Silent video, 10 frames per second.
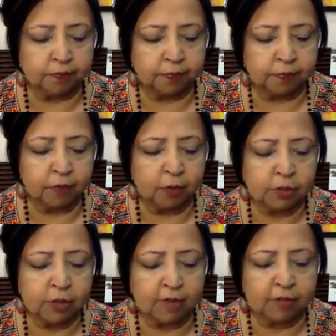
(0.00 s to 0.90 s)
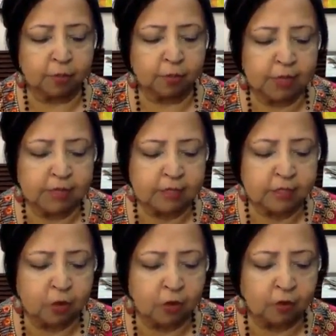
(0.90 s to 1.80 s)
We also have the
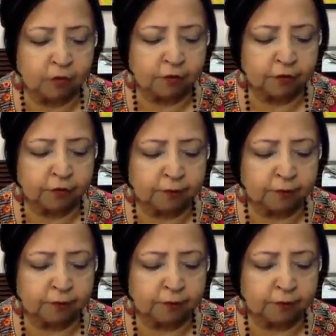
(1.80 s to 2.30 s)
presence of